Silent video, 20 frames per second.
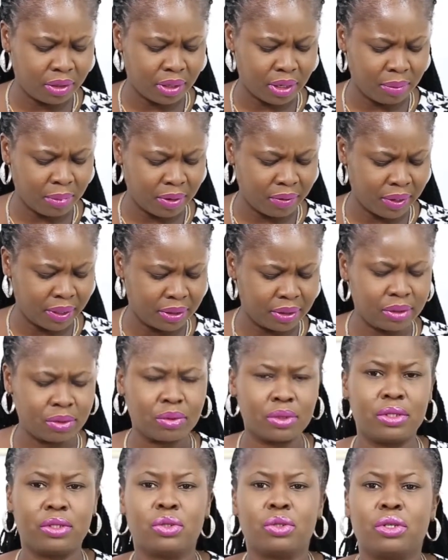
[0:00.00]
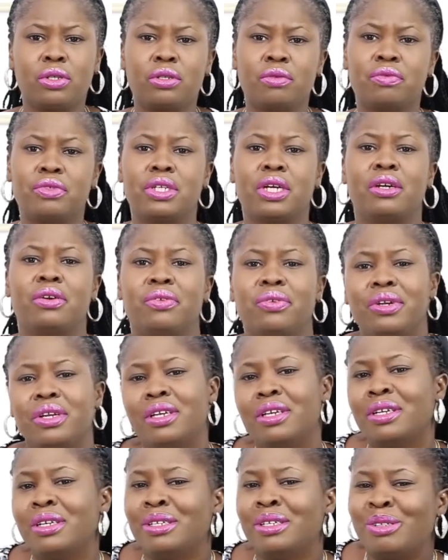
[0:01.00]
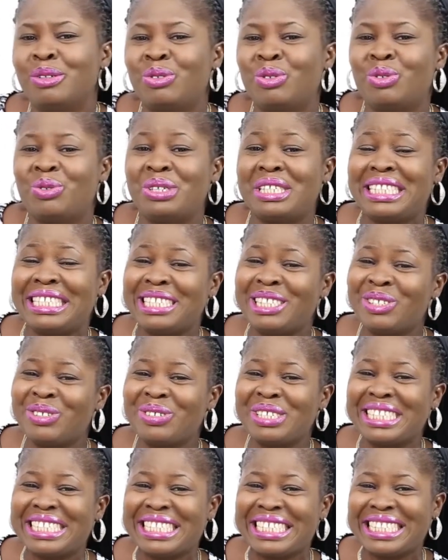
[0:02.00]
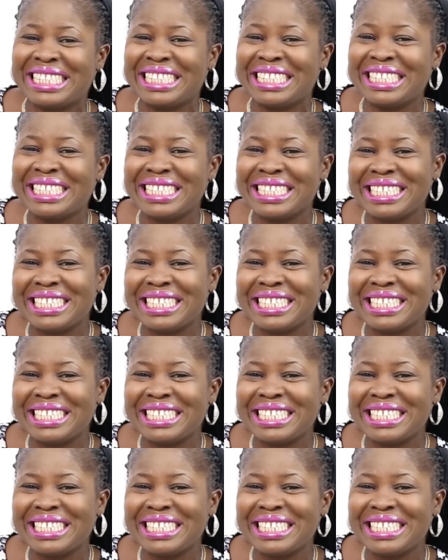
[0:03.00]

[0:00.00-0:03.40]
Am I right? 23rd of January, 2022.